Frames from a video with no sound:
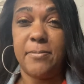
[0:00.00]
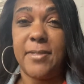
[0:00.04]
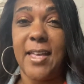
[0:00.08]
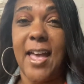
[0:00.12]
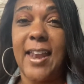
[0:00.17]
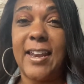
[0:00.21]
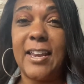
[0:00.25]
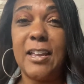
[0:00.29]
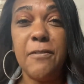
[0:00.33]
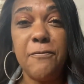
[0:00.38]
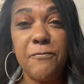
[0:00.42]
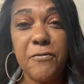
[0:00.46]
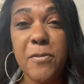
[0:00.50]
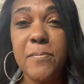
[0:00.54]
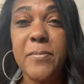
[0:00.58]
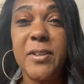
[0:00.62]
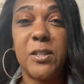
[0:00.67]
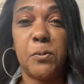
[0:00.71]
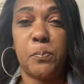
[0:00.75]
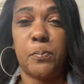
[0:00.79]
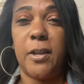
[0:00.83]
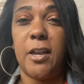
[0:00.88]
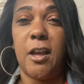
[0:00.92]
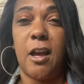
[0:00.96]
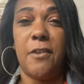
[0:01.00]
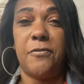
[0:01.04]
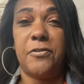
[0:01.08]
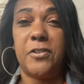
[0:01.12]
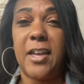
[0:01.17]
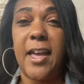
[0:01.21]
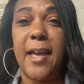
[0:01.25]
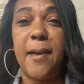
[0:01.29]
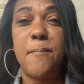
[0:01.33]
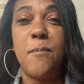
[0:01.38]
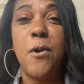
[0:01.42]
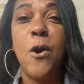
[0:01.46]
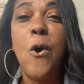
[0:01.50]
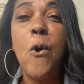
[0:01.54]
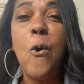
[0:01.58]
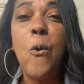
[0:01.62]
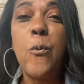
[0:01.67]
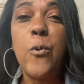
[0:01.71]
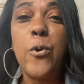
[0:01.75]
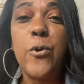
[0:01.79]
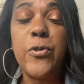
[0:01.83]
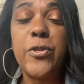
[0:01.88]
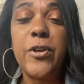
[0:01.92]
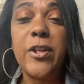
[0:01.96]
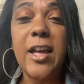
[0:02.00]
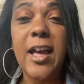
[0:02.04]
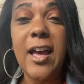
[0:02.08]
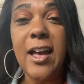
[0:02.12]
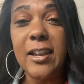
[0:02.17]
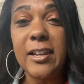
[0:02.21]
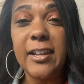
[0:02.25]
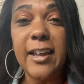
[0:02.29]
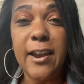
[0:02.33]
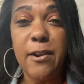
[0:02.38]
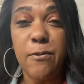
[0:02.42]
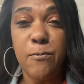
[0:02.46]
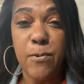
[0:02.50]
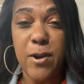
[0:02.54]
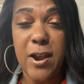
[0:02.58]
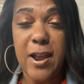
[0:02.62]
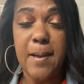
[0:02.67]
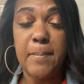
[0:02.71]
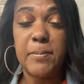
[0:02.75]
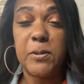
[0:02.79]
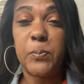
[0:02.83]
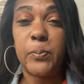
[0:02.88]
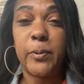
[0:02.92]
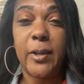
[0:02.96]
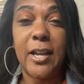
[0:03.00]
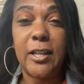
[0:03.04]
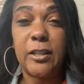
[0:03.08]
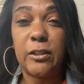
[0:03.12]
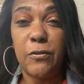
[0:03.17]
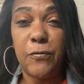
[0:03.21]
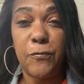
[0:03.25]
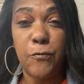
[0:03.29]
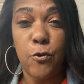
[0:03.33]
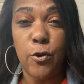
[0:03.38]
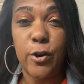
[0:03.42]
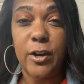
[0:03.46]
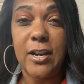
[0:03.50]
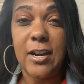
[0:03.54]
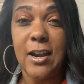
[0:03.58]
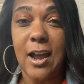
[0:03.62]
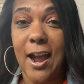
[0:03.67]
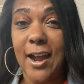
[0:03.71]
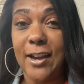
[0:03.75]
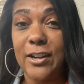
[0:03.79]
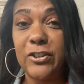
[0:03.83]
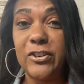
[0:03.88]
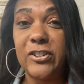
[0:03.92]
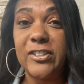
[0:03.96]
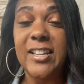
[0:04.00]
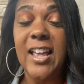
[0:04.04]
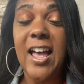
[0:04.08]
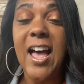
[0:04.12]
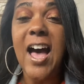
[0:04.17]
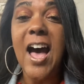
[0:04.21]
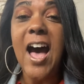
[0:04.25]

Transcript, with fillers: that infamous playoff game where the LA Rams played the 49ers.